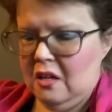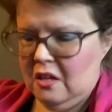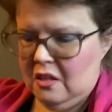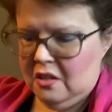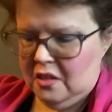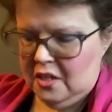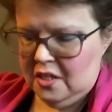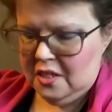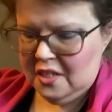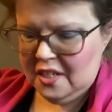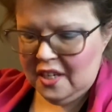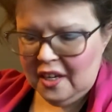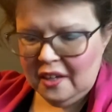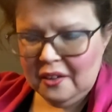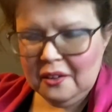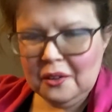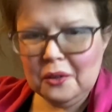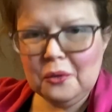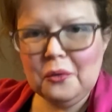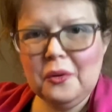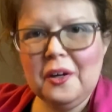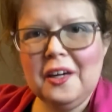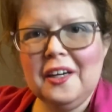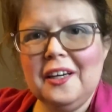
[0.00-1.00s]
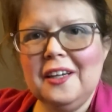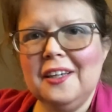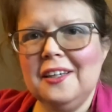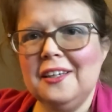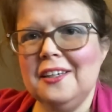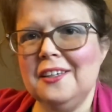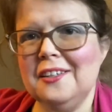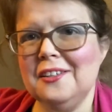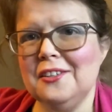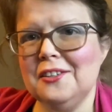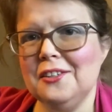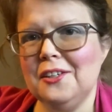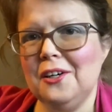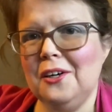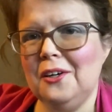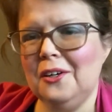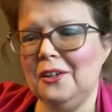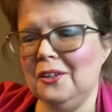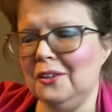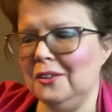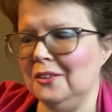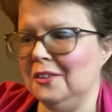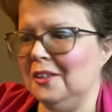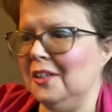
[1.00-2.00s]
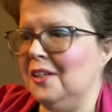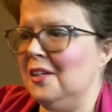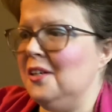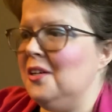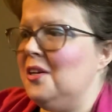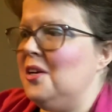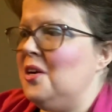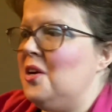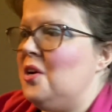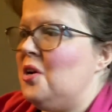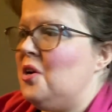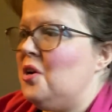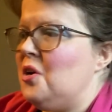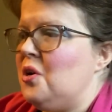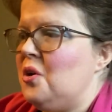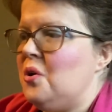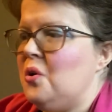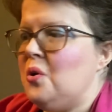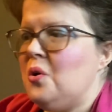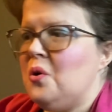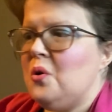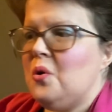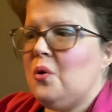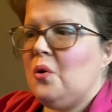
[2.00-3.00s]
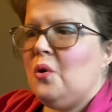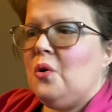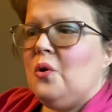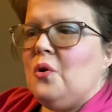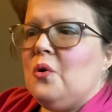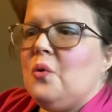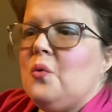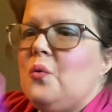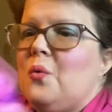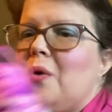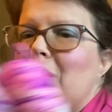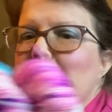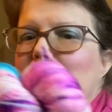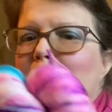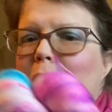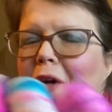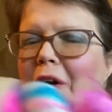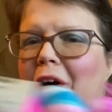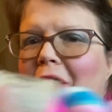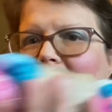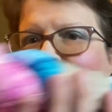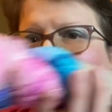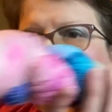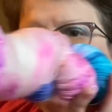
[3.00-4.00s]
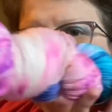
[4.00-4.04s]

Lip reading: this colorway is called Quibbler,